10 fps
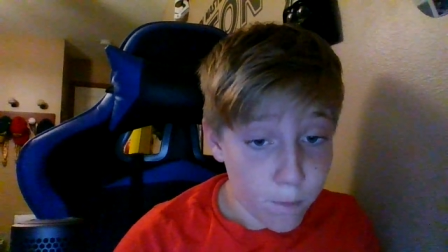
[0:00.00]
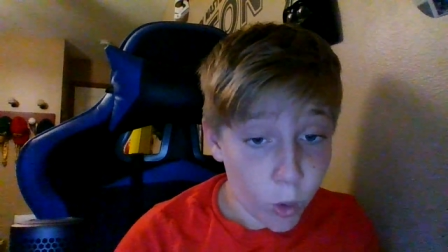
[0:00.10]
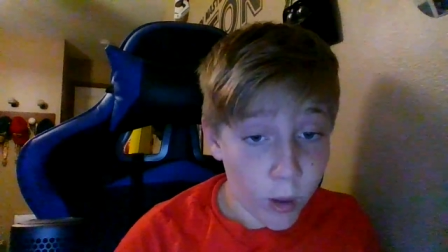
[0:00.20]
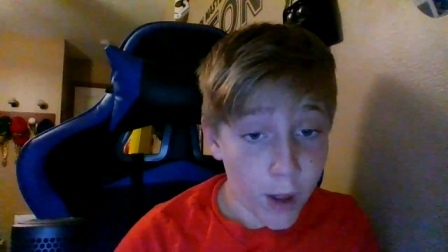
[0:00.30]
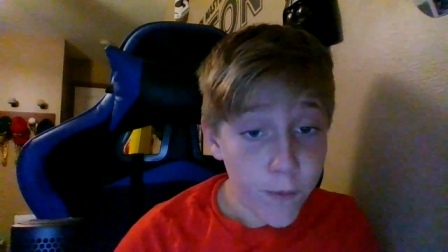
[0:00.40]

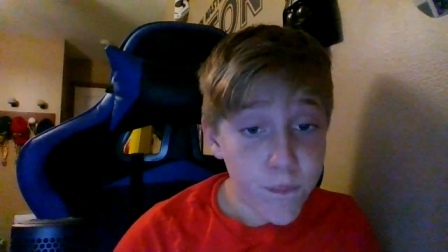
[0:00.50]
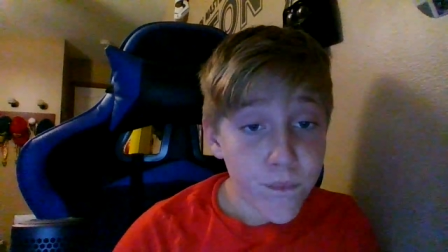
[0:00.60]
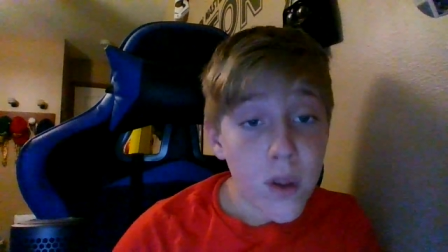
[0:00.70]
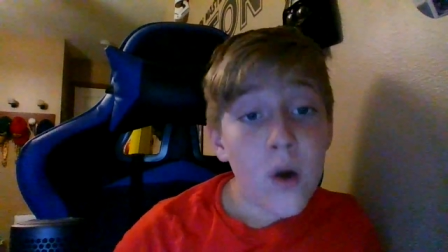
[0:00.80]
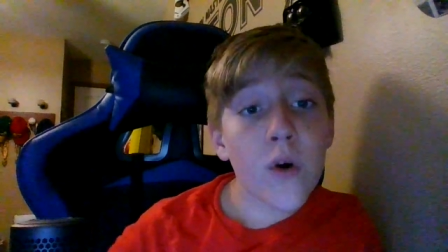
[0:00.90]
Okay?
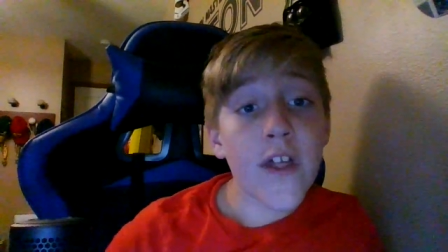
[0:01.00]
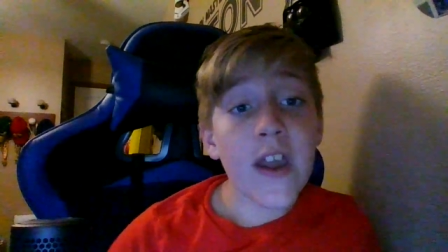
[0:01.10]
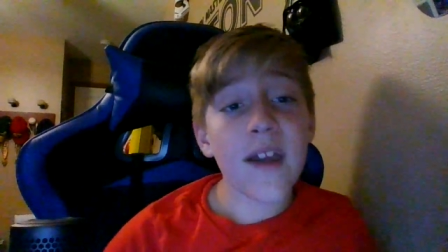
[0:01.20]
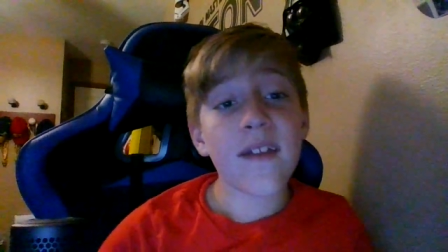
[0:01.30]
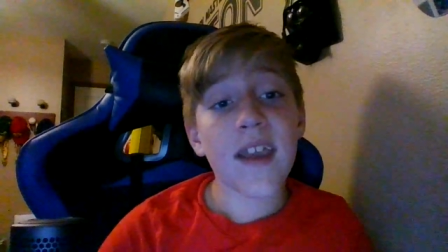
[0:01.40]
Well,
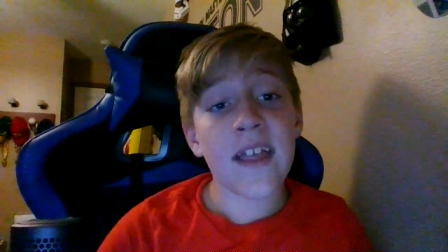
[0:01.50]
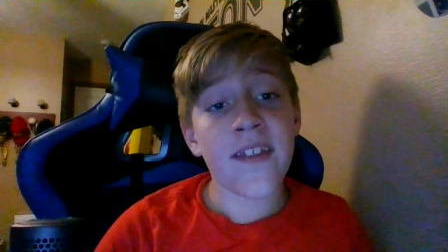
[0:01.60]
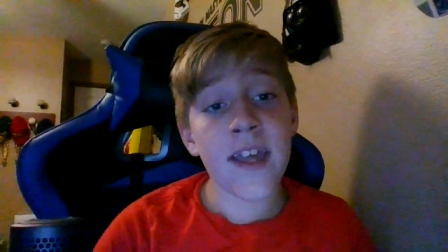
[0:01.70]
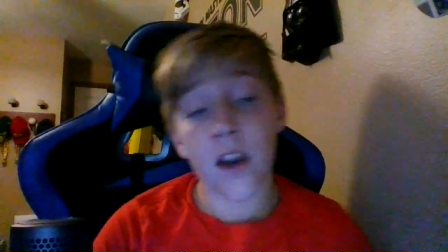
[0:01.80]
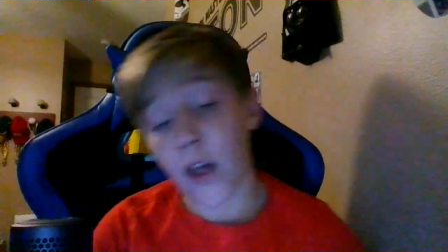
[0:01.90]
they and
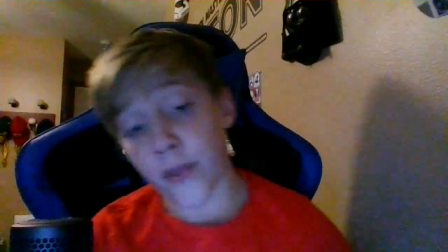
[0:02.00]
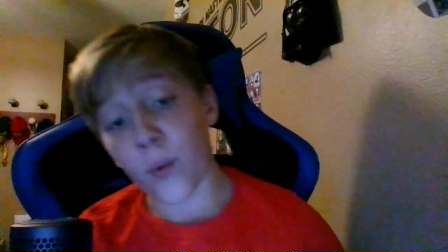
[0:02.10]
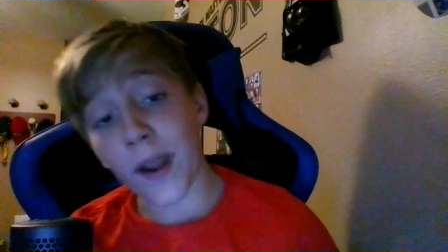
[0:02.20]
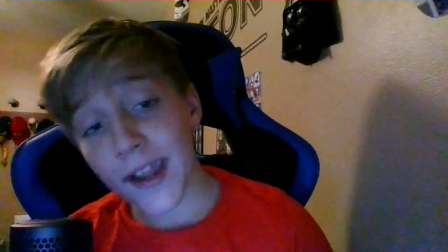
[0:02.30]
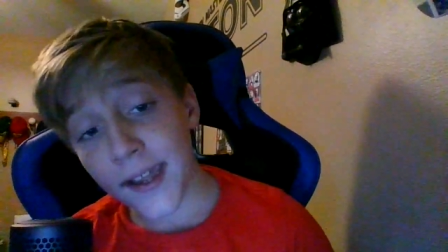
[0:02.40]
then on the
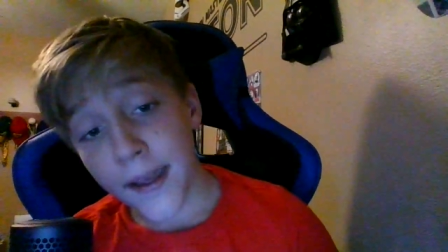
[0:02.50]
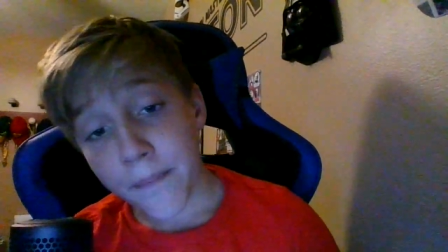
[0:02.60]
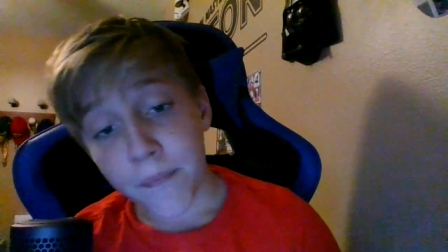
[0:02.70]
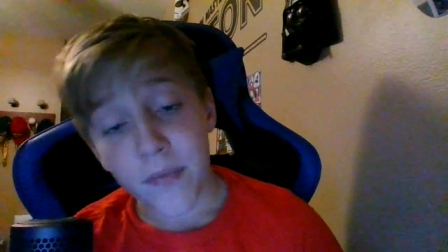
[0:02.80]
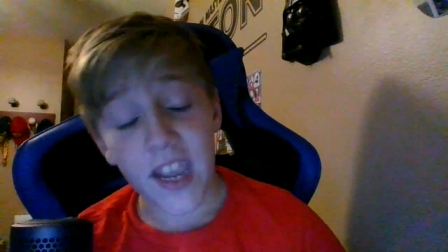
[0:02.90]
way
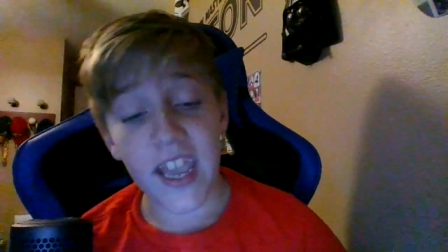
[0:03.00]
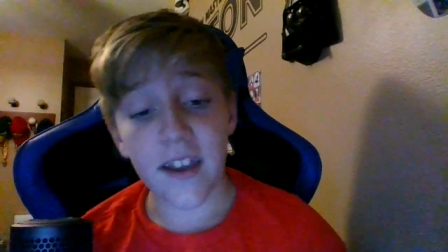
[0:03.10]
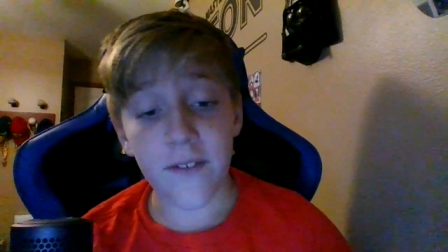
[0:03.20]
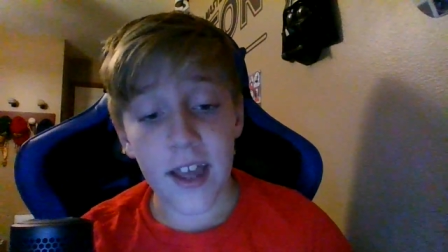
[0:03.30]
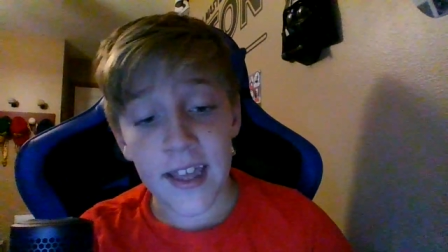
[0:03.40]
they
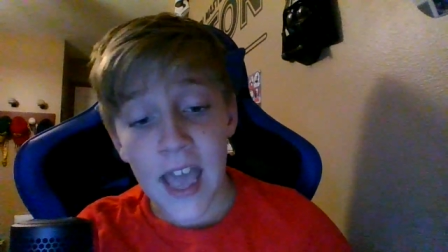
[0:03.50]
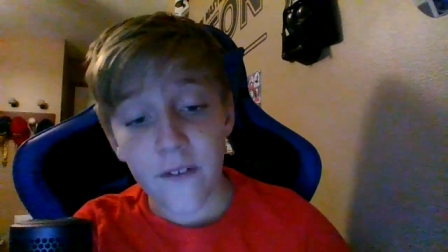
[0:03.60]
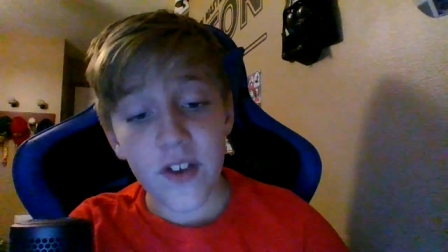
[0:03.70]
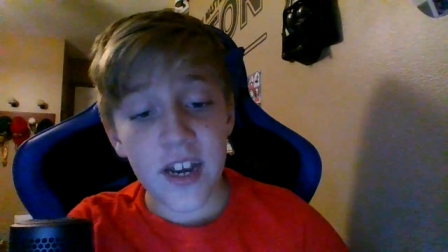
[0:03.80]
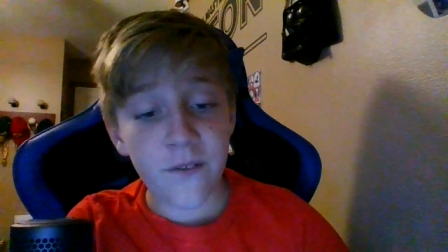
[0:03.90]
have
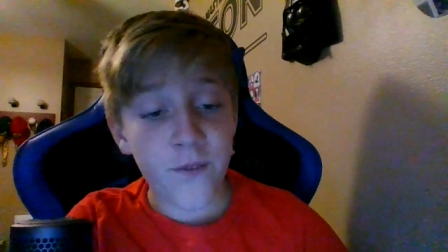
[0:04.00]
11 and